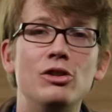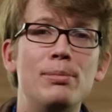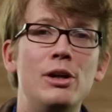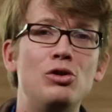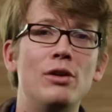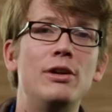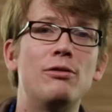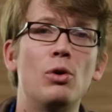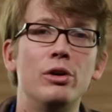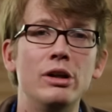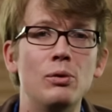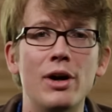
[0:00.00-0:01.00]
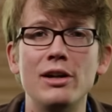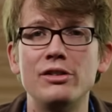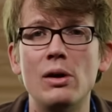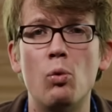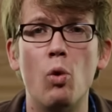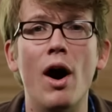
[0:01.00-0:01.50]
here's a bit of trivia for you. When I
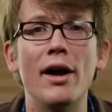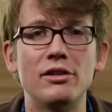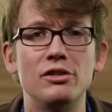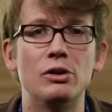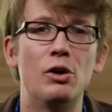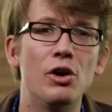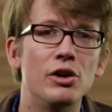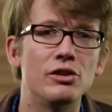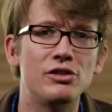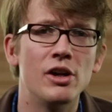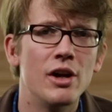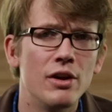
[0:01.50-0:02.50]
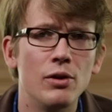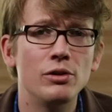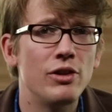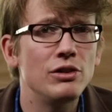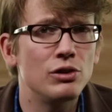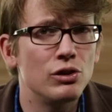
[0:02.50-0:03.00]
say watts or hertz,
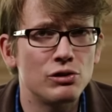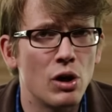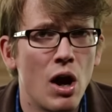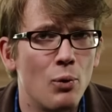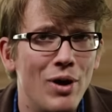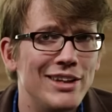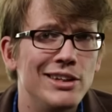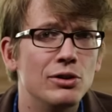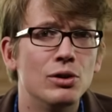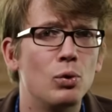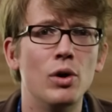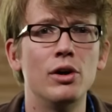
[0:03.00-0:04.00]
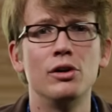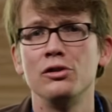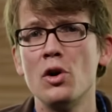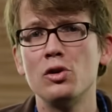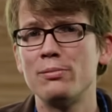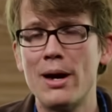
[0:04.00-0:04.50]
those things are just regular
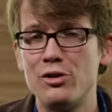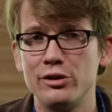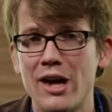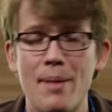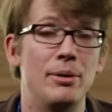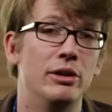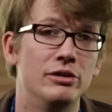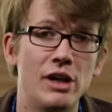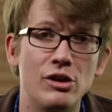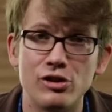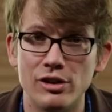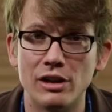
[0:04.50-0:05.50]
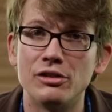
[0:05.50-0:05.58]
words, no special capitalization